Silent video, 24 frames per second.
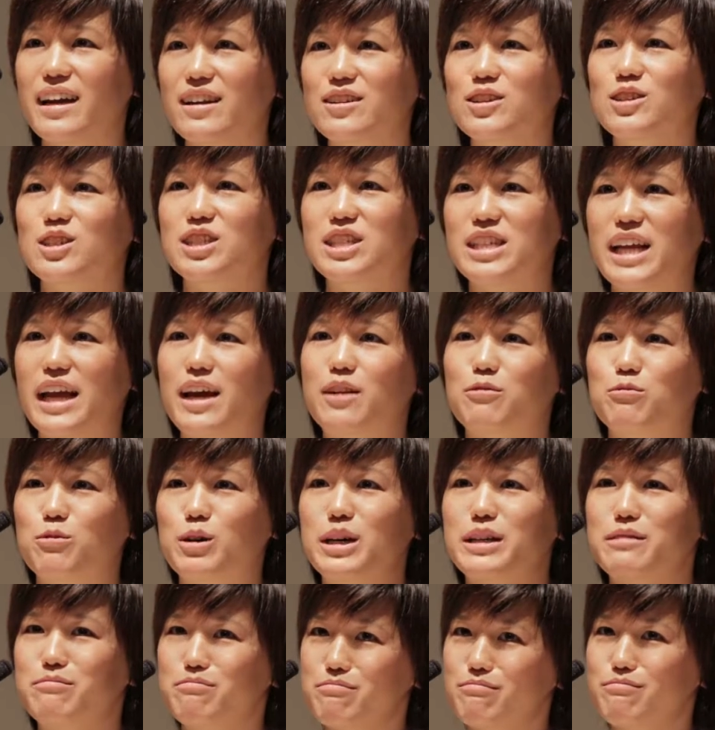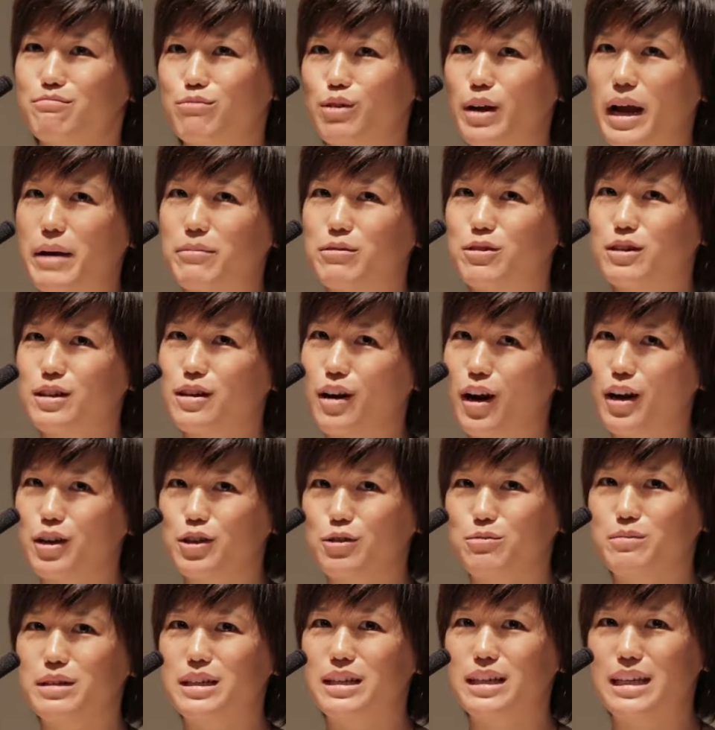I understand what parameter and
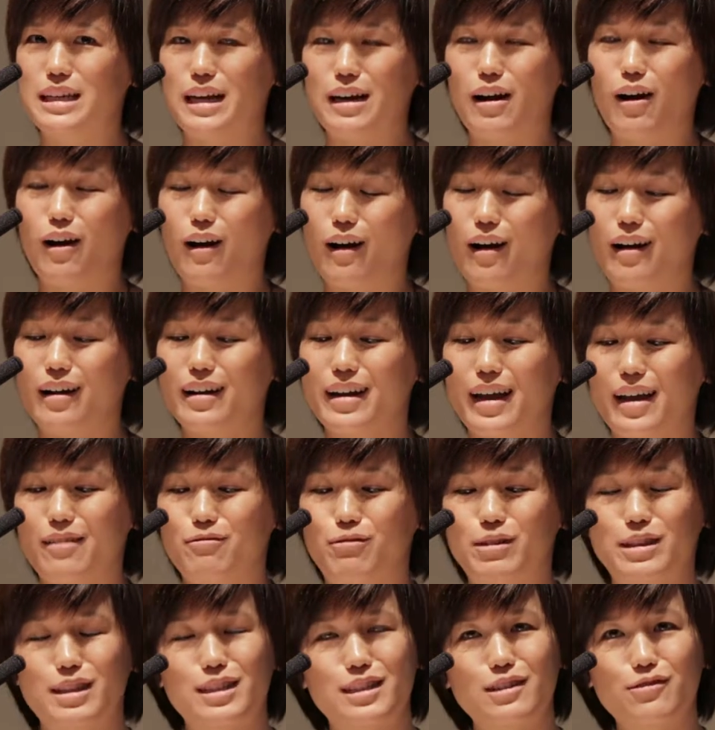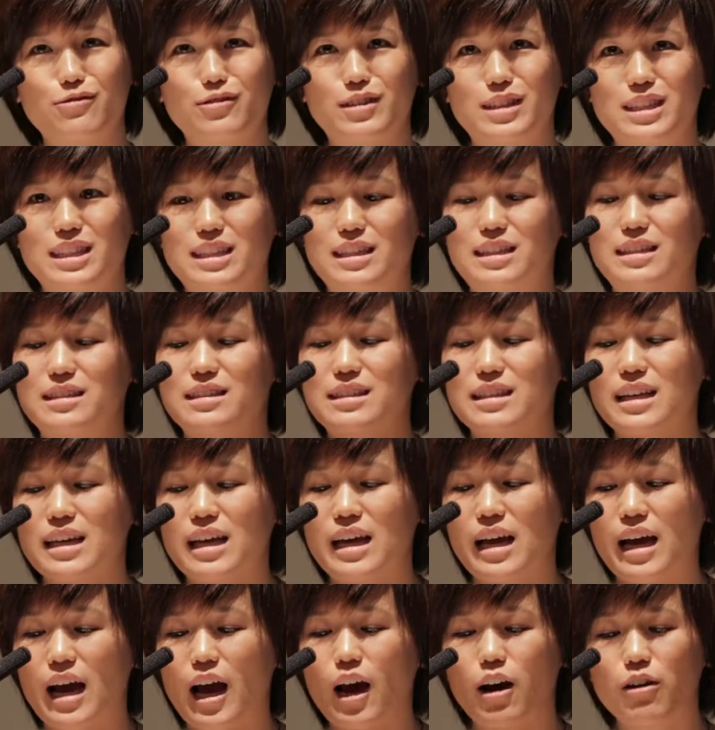argument are and what the difference is.
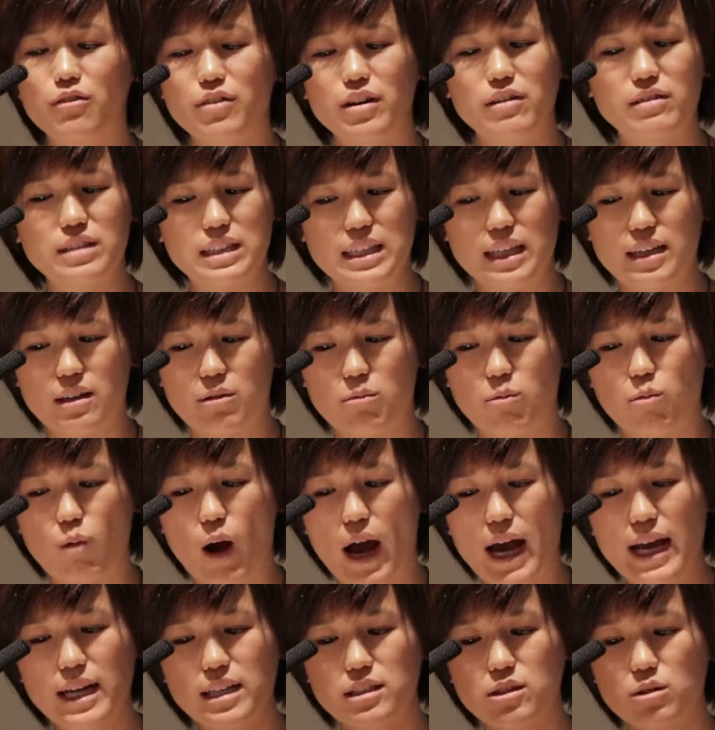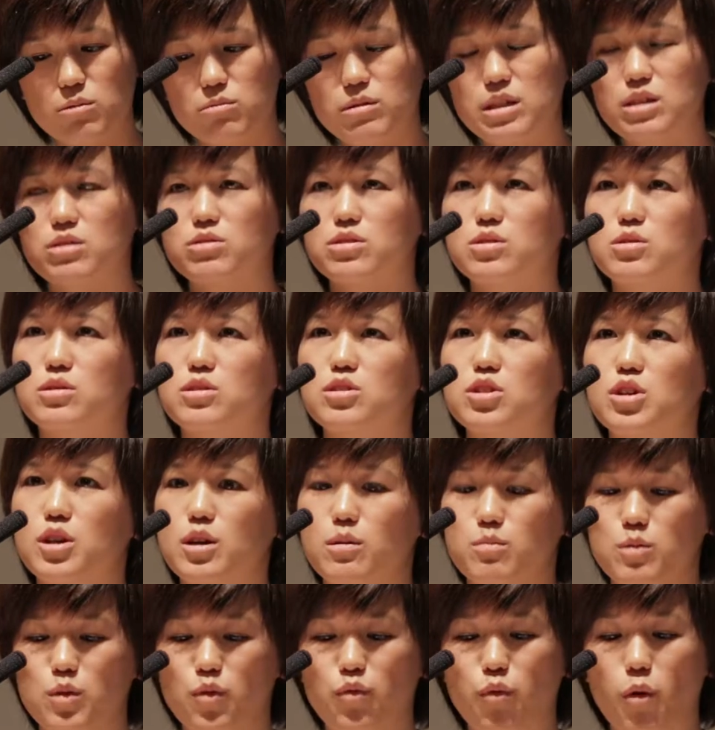However, I was like, why don't we use the
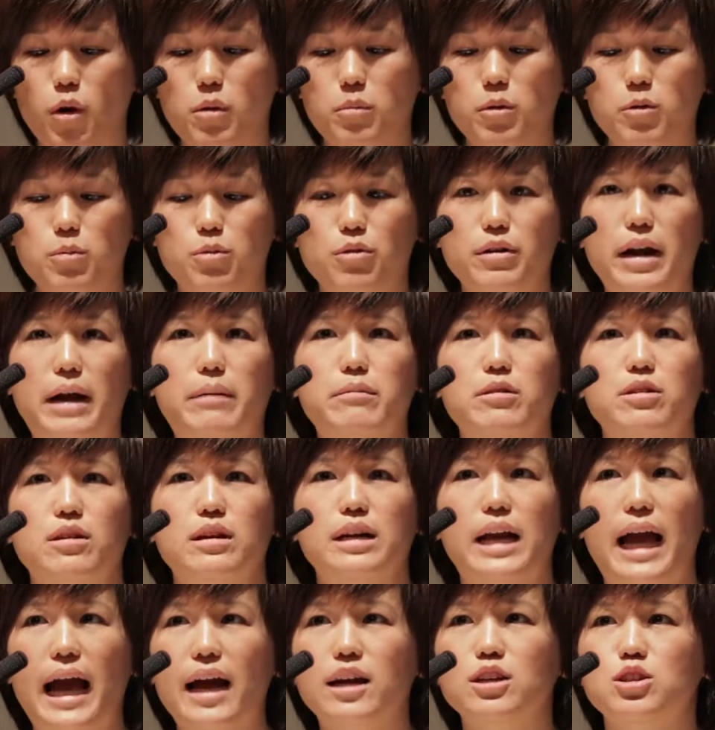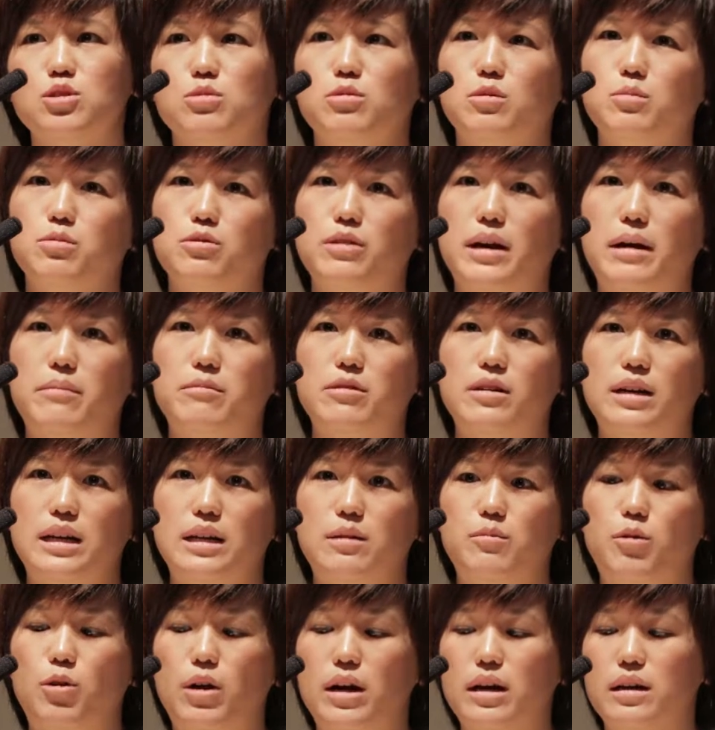terms formal parameter and actual parameter
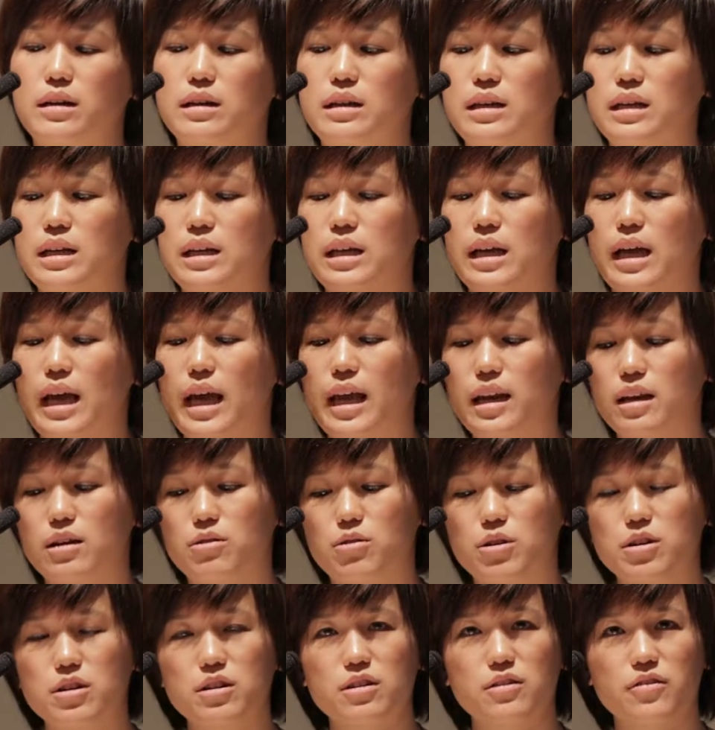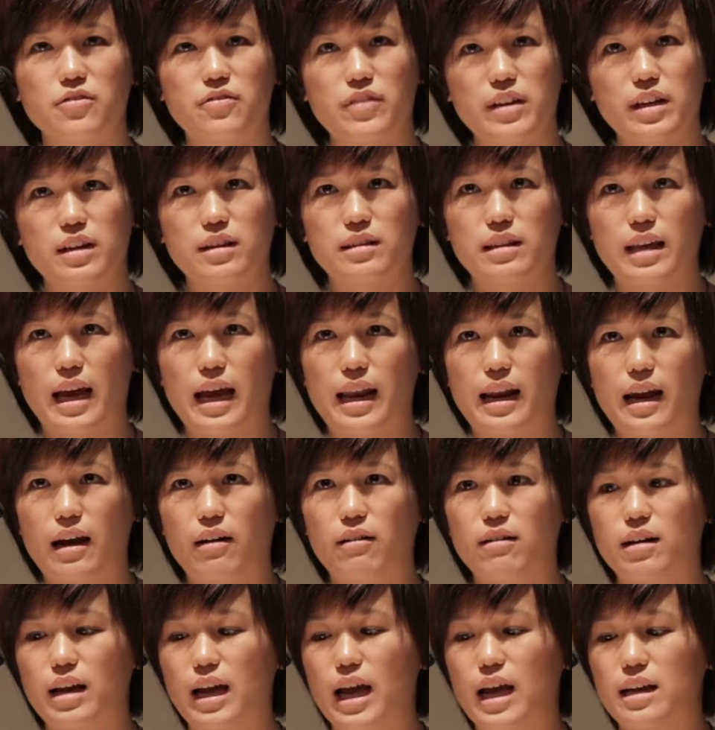anymore? And in order to figure that
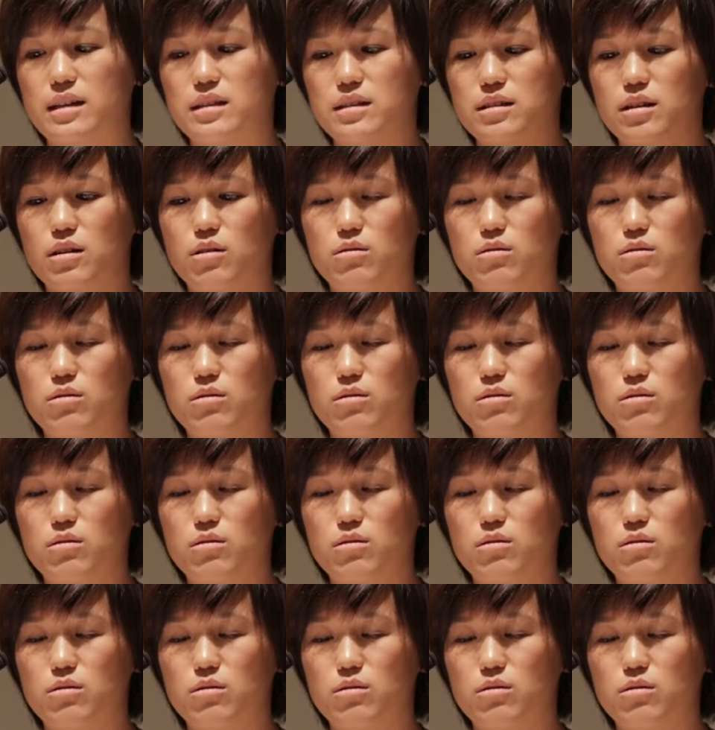out, I had to